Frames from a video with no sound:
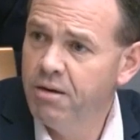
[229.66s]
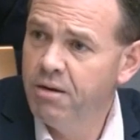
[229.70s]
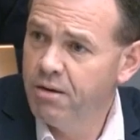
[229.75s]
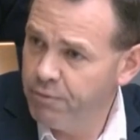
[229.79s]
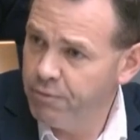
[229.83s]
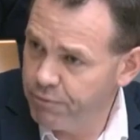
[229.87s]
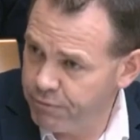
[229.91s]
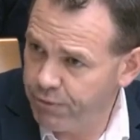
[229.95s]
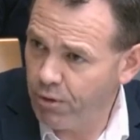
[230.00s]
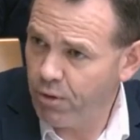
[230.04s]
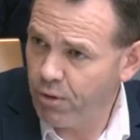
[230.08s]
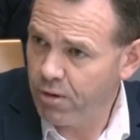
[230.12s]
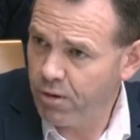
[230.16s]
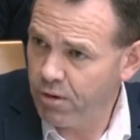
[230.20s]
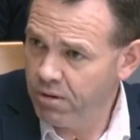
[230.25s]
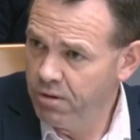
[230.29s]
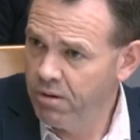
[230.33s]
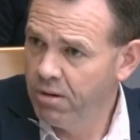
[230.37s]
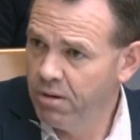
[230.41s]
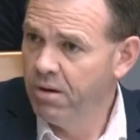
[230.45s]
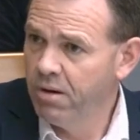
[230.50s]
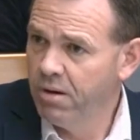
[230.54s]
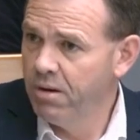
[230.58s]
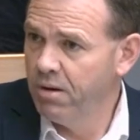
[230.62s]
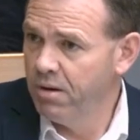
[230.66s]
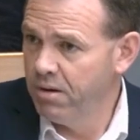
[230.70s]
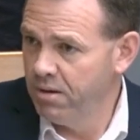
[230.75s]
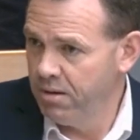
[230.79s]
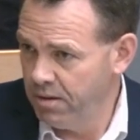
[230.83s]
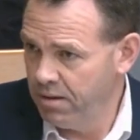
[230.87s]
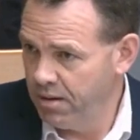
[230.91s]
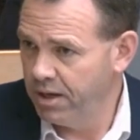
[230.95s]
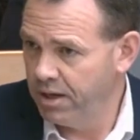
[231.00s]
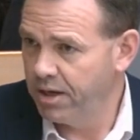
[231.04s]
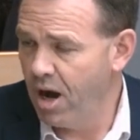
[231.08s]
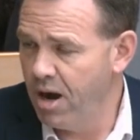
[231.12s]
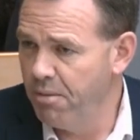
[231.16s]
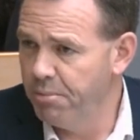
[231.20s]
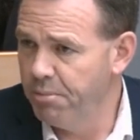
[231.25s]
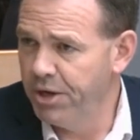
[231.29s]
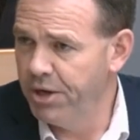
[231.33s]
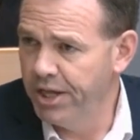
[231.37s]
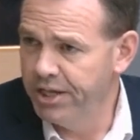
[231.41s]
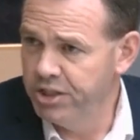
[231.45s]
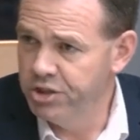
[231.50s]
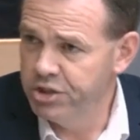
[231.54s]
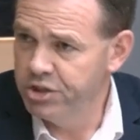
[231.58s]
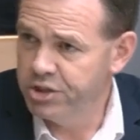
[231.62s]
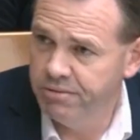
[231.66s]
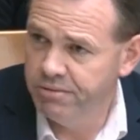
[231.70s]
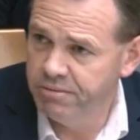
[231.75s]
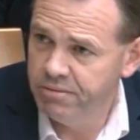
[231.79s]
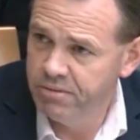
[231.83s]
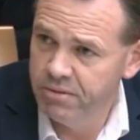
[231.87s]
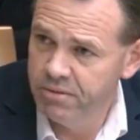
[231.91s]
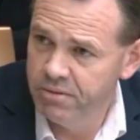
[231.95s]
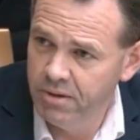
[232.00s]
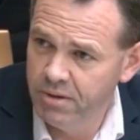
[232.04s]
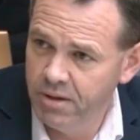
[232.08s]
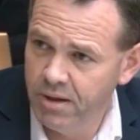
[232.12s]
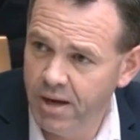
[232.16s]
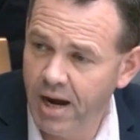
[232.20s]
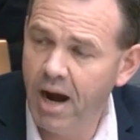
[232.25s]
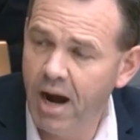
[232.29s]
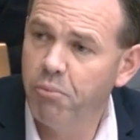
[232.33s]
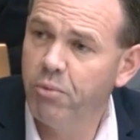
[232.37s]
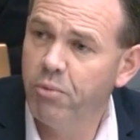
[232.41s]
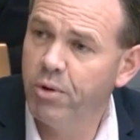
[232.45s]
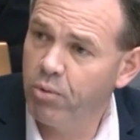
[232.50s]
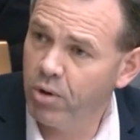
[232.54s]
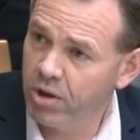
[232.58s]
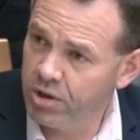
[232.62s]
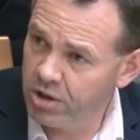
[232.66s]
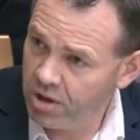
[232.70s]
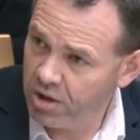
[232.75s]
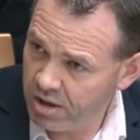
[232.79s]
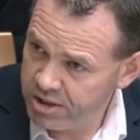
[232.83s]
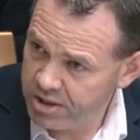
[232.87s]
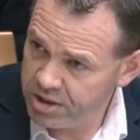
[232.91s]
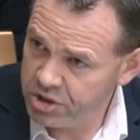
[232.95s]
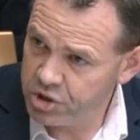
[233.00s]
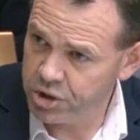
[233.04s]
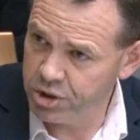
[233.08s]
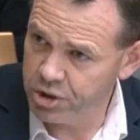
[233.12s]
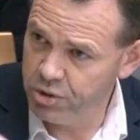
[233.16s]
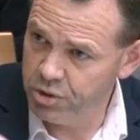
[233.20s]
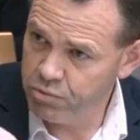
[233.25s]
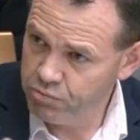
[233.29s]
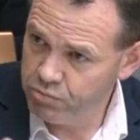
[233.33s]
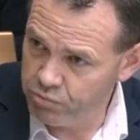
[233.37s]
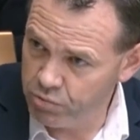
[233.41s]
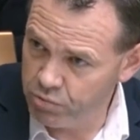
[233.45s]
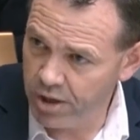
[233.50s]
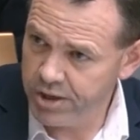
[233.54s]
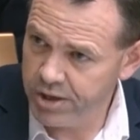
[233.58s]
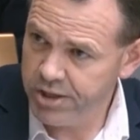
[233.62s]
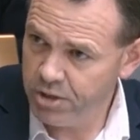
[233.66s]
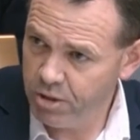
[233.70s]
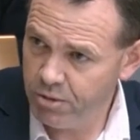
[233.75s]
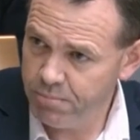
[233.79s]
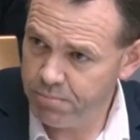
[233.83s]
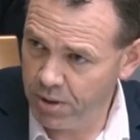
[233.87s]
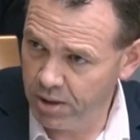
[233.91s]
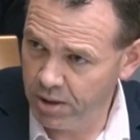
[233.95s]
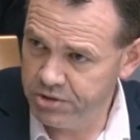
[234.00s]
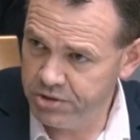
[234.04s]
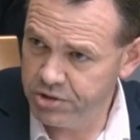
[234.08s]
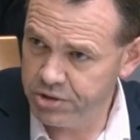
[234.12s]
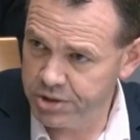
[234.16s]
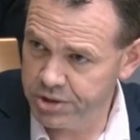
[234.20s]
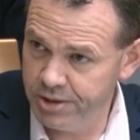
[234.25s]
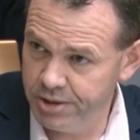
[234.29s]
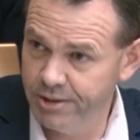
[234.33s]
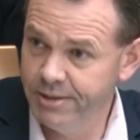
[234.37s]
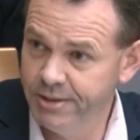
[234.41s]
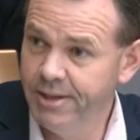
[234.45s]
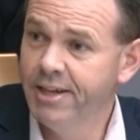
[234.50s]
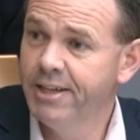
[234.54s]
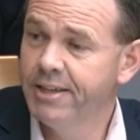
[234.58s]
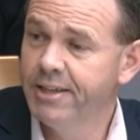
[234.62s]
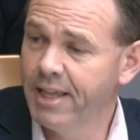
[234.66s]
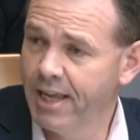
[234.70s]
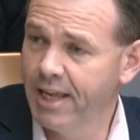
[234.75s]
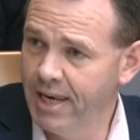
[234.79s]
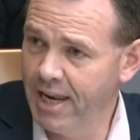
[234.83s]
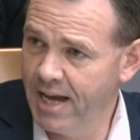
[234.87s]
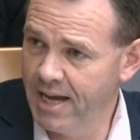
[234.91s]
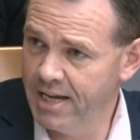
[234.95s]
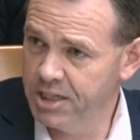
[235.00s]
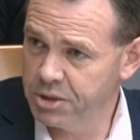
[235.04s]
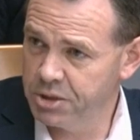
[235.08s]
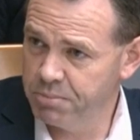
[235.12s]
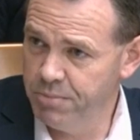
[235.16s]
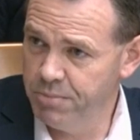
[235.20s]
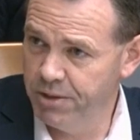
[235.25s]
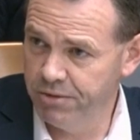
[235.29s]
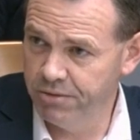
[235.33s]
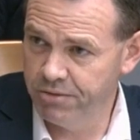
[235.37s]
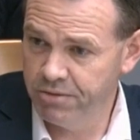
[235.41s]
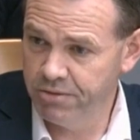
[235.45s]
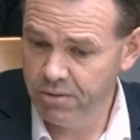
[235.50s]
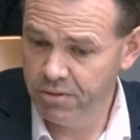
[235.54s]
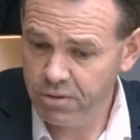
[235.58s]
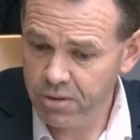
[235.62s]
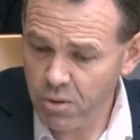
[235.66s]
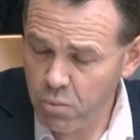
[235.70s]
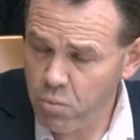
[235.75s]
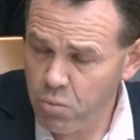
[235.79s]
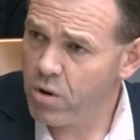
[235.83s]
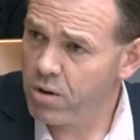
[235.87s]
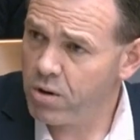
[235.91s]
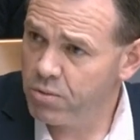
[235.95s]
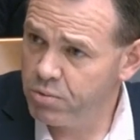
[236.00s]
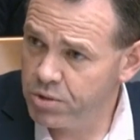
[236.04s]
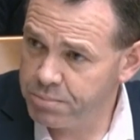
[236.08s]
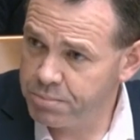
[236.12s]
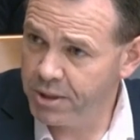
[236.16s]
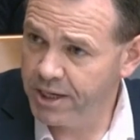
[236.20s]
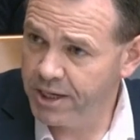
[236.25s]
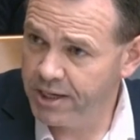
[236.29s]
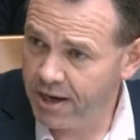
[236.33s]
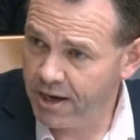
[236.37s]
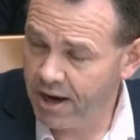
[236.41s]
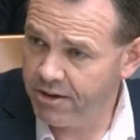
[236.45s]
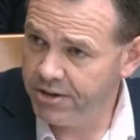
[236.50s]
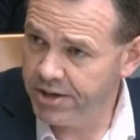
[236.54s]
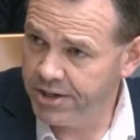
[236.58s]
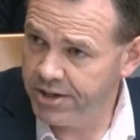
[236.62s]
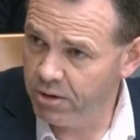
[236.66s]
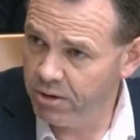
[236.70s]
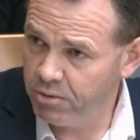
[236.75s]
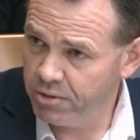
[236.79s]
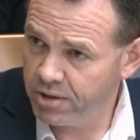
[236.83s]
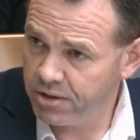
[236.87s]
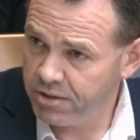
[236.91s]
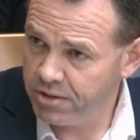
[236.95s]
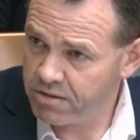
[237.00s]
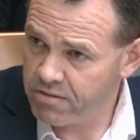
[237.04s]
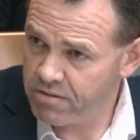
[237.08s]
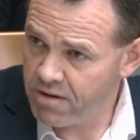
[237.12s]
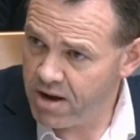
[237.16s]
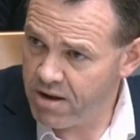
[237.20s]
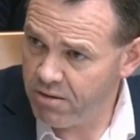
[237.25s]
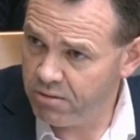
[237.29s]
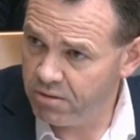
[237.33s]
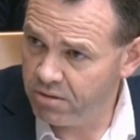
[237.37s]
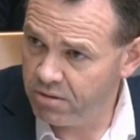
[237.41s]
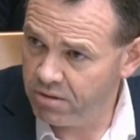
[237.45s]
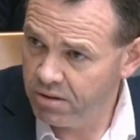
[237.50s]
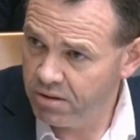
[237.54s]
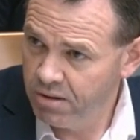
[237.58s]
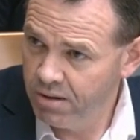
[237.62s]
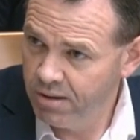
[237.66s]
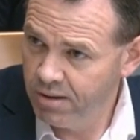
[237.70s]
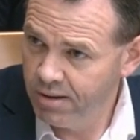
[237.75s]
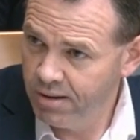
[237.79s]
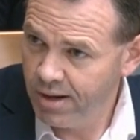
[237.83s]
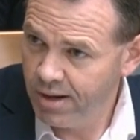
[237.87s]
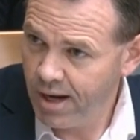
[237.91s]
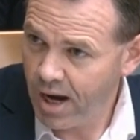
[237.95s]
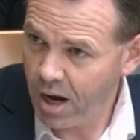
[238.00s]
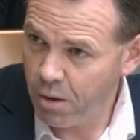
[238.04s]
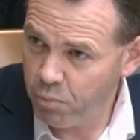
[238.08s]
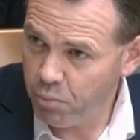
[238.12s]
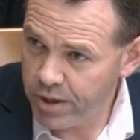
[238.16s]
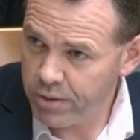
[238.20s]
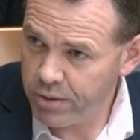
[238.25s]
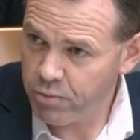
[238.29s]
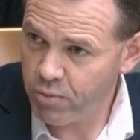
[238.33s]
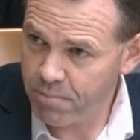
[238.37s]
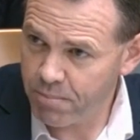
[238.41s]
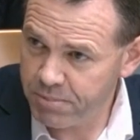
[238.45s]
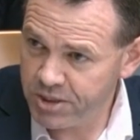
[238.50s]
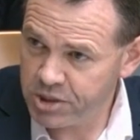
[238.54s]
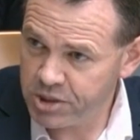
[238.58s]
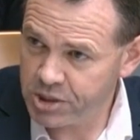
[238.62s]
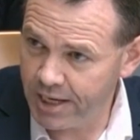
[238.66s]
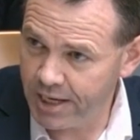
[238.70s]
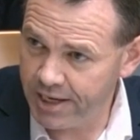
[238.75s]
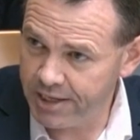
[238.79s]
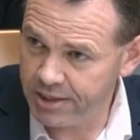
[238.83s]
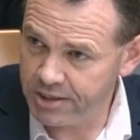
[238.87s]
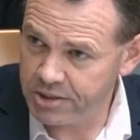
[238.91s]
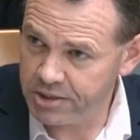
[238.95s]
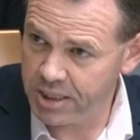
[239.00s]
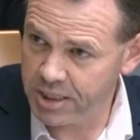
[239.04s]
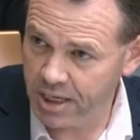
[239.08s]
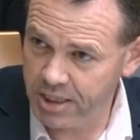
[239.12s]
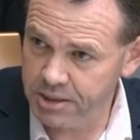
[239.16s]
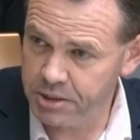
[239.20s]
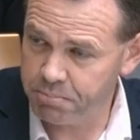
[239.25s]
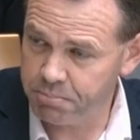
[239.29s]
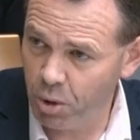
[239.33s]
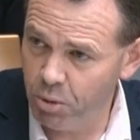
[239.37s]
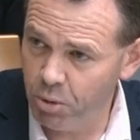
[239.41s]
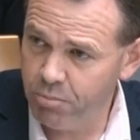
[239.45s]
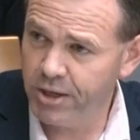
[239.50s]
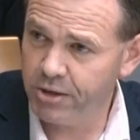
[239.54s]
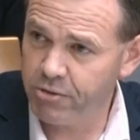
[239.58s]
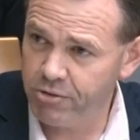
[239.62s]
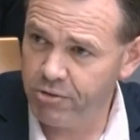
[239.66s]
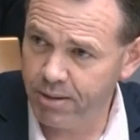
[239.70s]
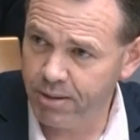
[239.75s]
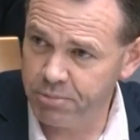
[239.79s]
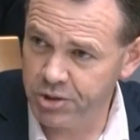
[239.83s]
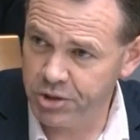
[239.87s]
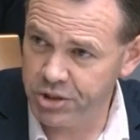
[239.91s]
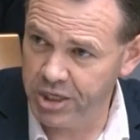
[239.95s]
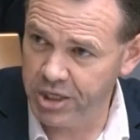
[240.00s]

for accommodation. I, and I, we were lied to right up until the last minute. The work was being carried out on the ground. I'm, and we were misled I'm, as, I'm, as, public I'm not, representatives.